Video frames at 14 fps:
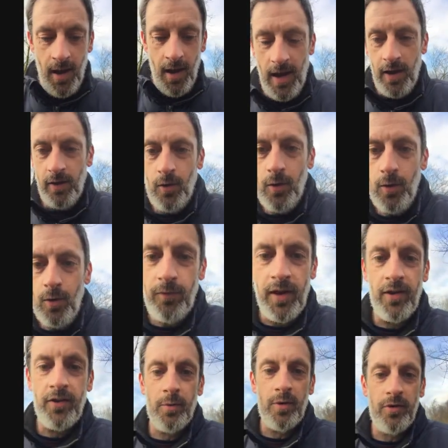and all of
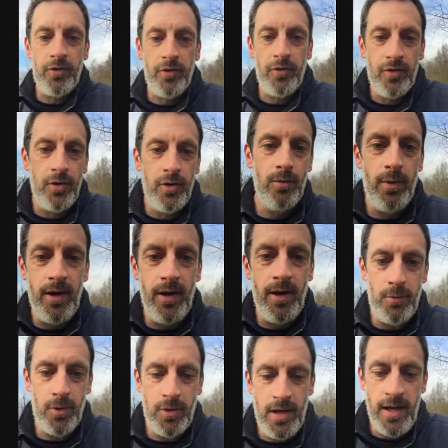this was to
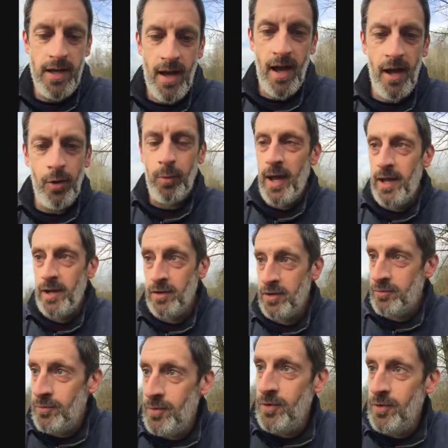raise money and
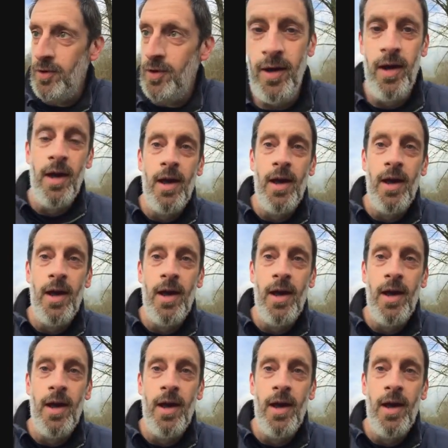awareness for the